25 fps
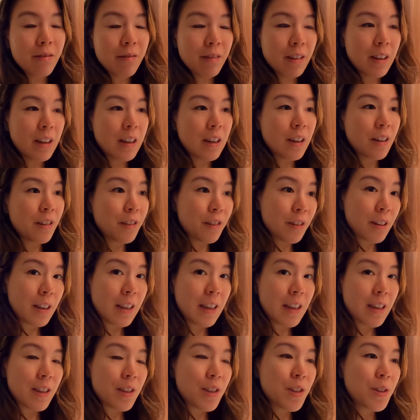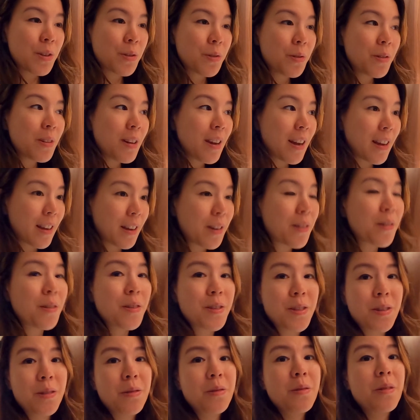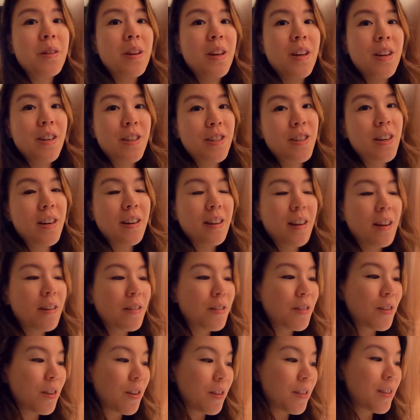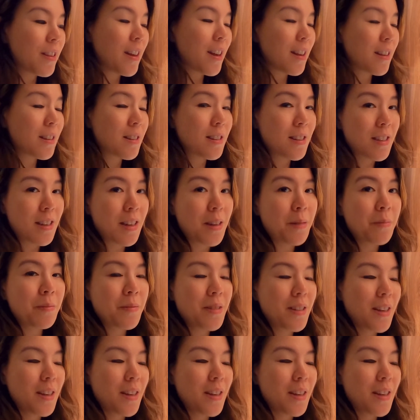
really early and soon. I can also check out on that same